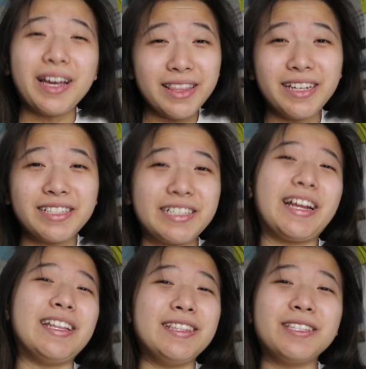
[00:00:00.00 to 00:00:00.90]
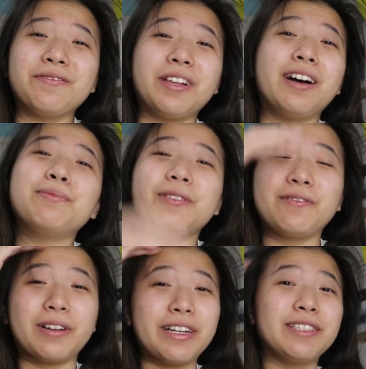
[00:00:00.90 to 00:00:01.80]
I think I should end this vlog
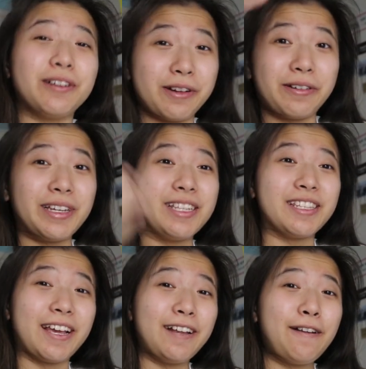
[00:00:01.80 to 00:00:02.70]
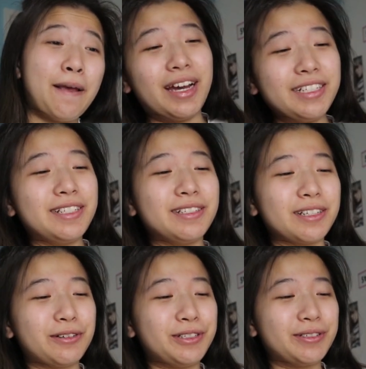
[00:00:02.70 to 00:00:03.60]
before I start going insane. I should
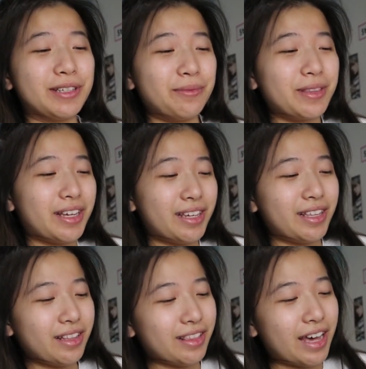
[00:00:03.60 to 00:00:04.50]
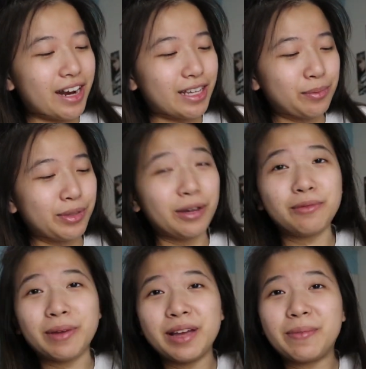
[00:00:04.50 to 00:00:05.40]
show you something that has
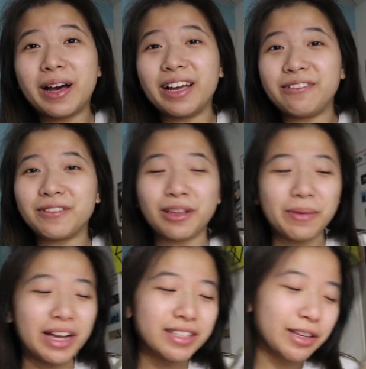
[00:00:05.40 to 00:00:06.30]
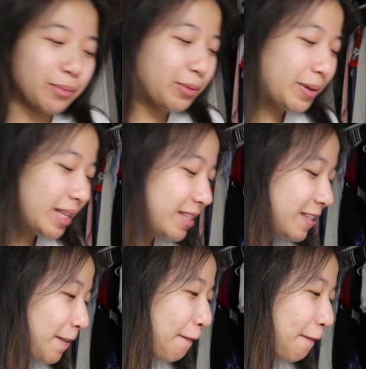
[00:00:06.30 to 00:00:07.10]
blown my mind for the past couple months.